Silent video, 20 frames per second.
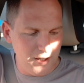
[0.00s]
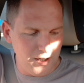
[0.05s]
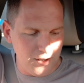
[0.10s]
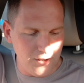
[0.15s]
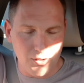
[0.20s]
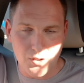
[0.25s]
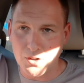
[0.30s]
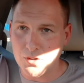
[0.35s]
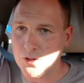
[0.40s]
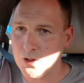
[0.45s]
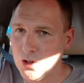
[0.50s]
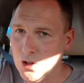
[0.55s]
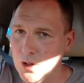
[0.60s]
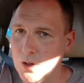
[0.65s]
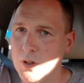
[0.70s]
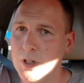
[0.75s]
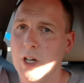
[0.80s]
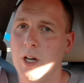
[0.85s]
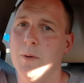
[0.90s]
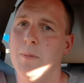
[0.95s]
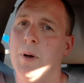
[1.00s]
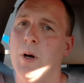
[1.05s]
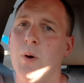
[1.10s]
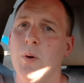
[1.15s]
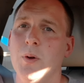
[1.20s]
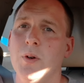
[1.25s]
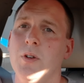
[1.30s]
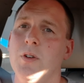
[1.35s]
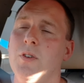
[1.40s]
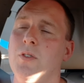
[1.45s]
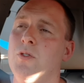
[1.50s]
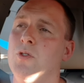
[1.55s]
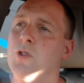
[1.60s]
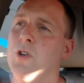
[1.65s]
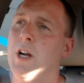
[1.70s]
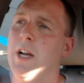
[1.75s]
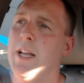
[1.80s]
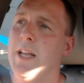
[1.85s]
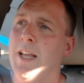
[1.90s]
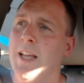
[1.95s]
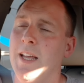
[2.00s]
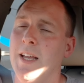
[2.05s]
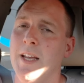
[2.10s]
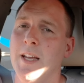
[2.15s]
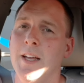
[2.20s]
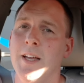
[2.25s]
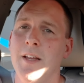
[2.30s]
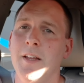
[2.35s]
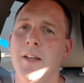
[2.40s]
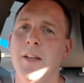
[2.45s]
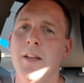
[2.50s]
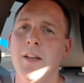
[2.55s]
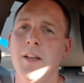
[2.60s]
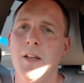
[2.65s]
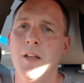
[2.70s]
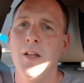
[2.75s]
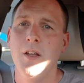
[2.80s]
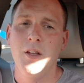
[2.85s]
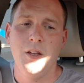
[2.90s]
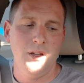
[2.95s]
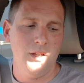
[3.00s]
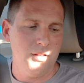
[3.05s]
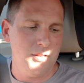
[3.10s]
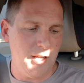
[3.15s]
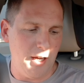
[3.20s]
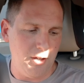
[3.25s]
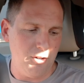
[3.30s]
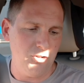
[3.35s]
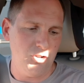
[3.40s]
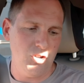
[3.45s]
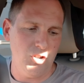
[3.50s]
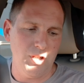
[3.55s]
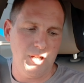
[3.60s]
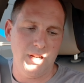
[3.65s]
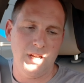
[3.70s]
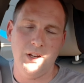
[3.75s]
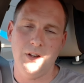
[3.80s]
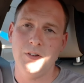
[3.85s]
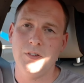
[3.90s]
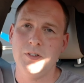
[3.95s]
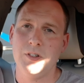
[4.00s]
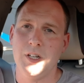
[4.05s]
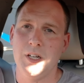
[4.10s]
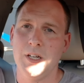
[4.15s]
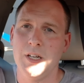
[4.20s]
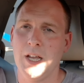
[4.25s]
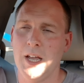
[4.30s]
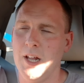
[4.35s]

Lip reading: You've got 2 cup holders right here next to the gear stick.